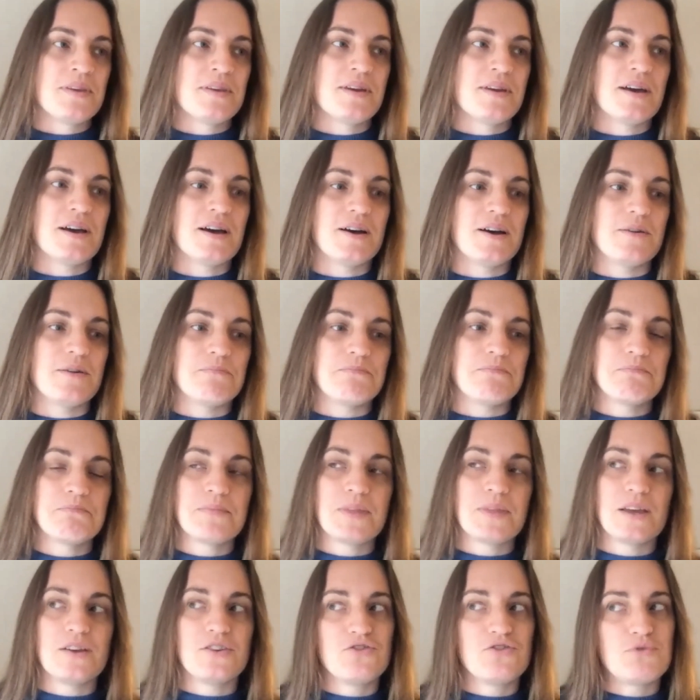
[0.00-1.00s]
Um,
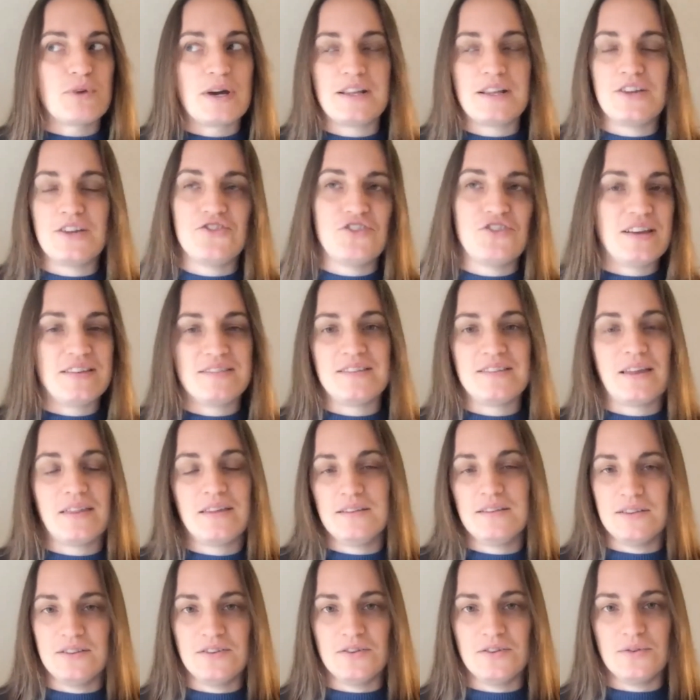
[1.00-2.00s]
astrology has nothing
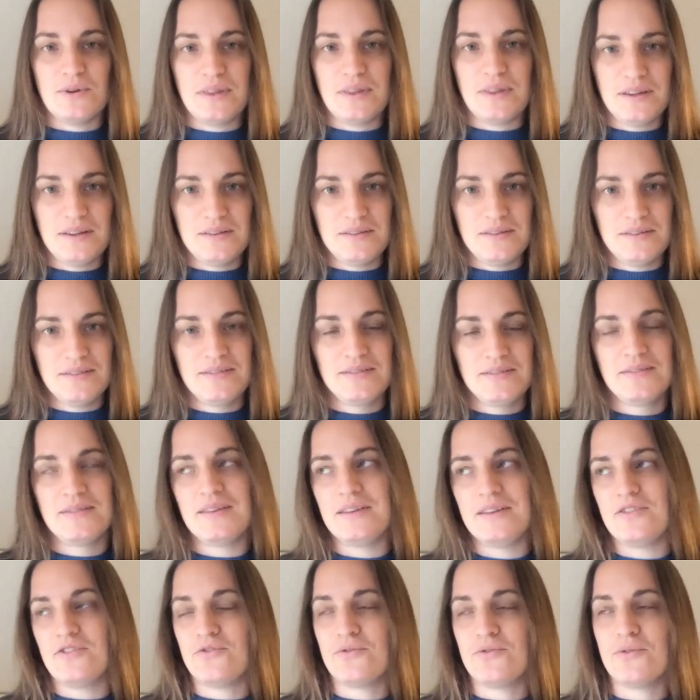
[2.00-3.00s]
to do with it.
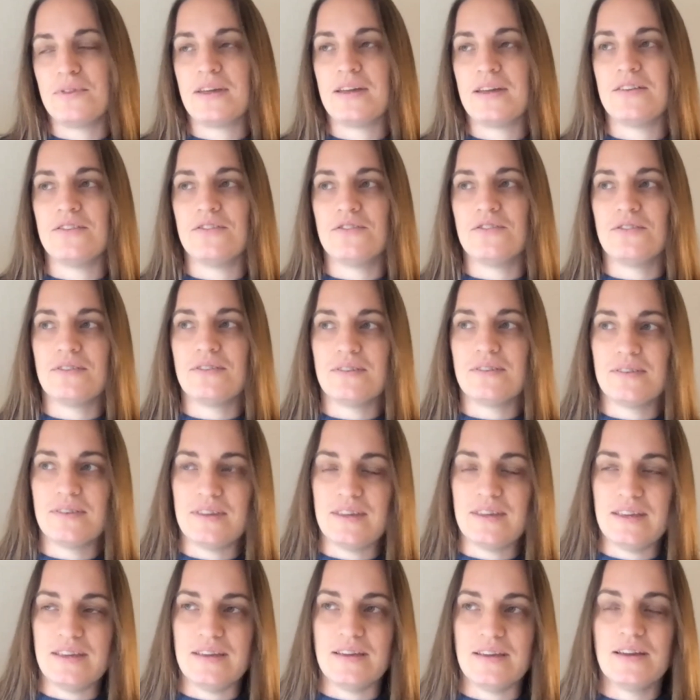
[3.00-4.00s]
It's true that
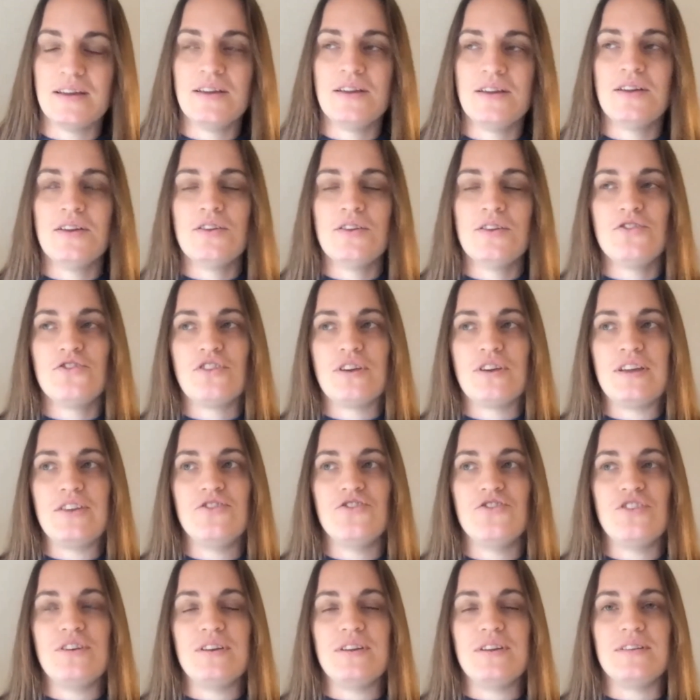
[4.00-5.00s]
the
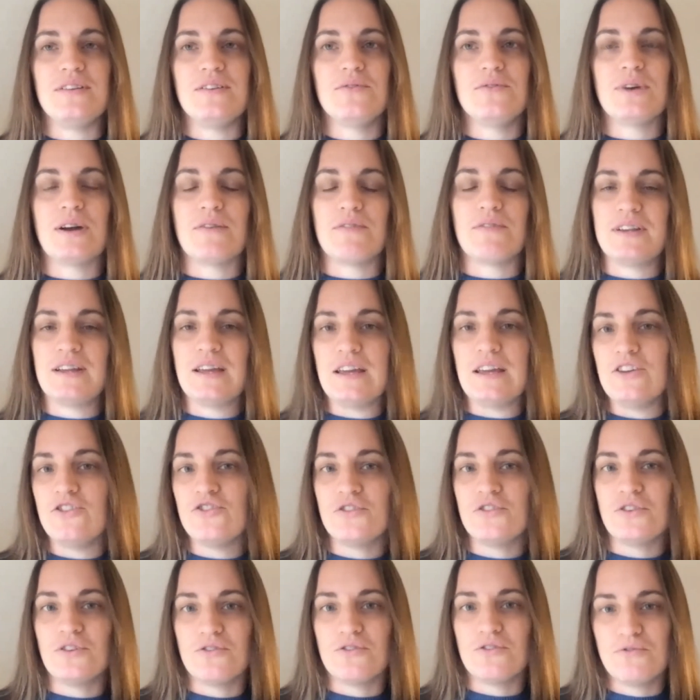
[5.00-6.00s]
changing
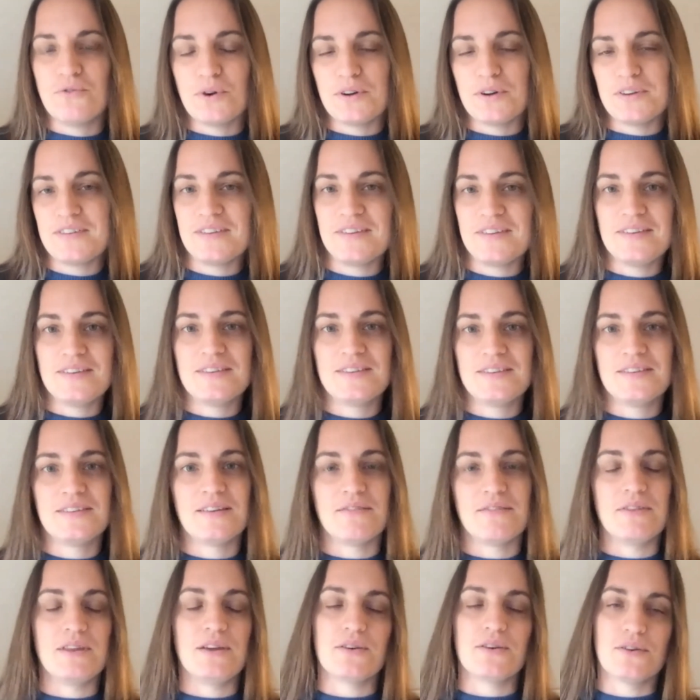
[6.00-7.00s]
gravitational forces
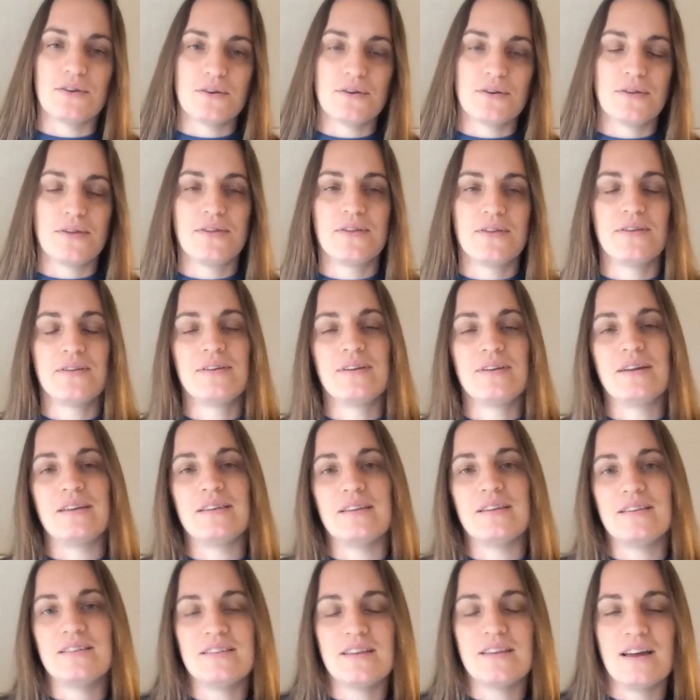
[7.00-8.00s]
of the earth and
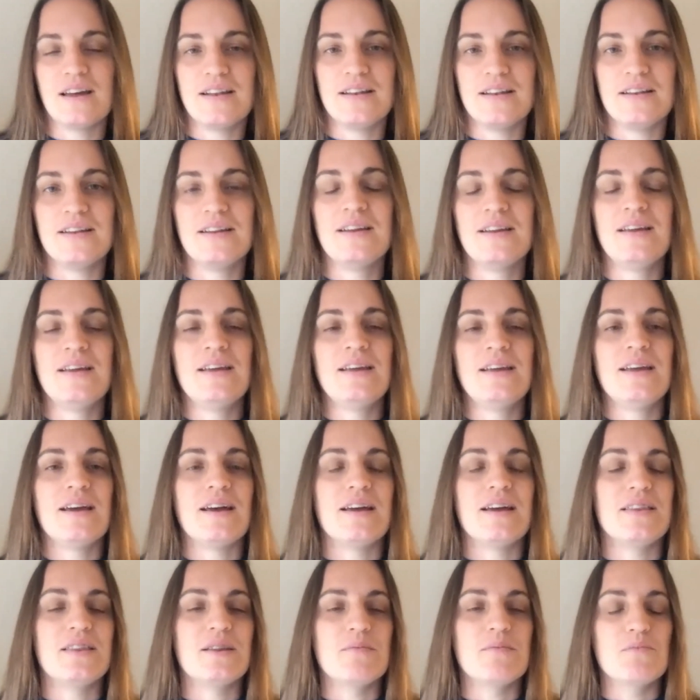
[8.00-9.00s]
the sun
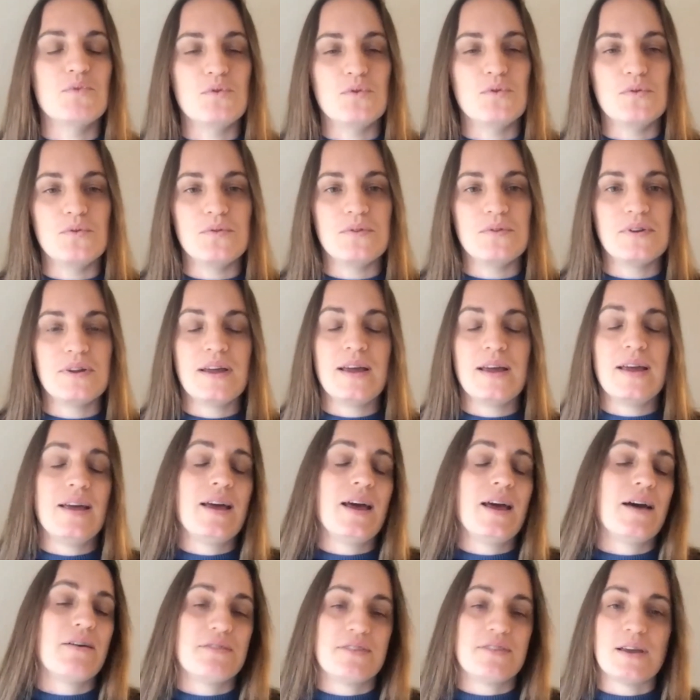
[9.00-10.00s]
and the moon
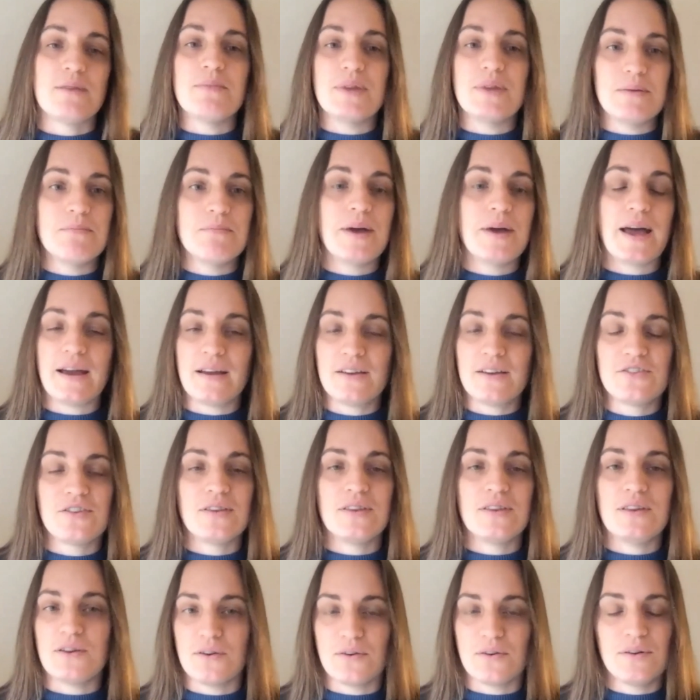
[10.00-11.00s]
have some impacts on
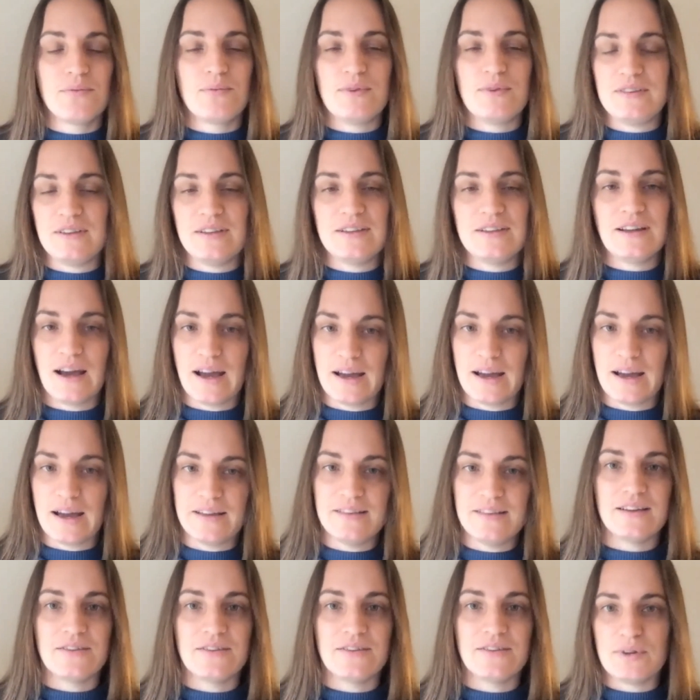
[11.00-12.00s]
the earth. We see
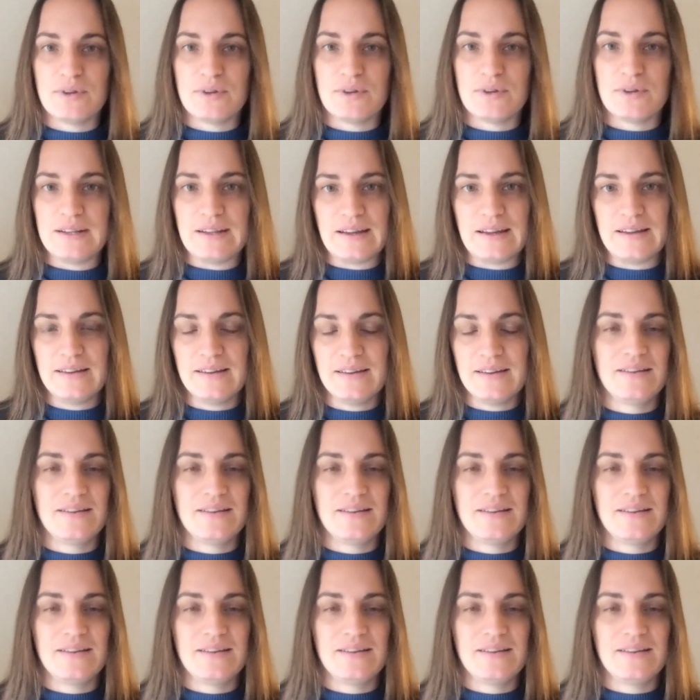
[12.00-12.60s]
tides every day.